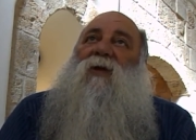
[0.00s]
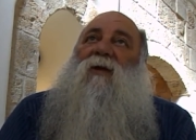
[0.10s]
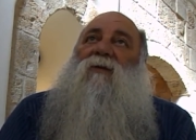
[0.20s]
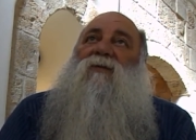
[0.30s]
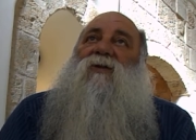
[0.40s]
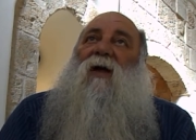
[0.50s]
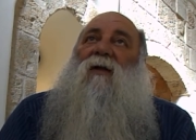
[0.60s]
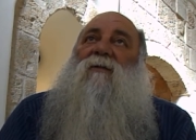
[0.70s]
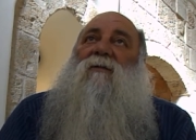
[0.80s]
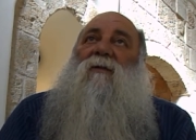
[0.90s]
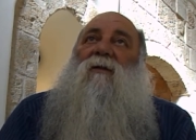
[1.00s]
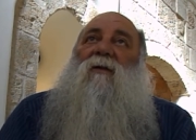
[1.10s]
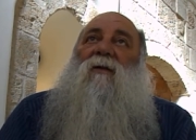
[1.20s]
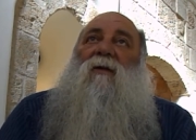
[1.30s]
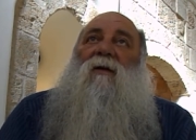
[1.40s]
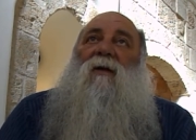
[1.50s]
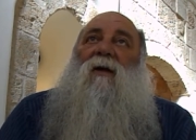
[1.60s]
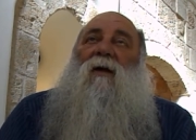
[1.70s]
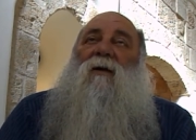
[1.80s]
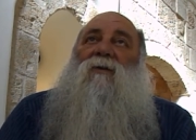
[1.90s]
thing you start
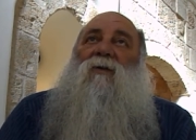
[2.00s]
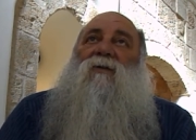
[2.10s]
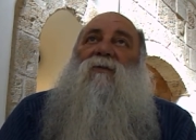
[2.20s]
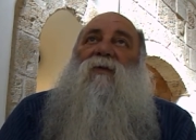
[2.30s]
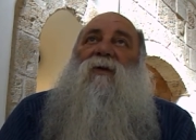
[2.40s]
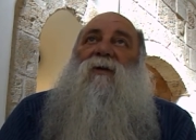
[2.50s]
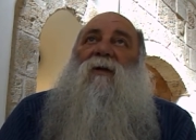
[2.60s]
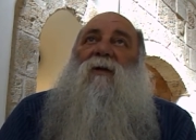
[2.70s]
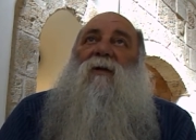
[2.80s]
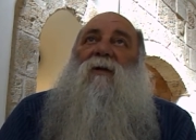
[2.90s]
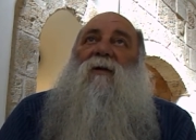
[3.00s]
uh, not with the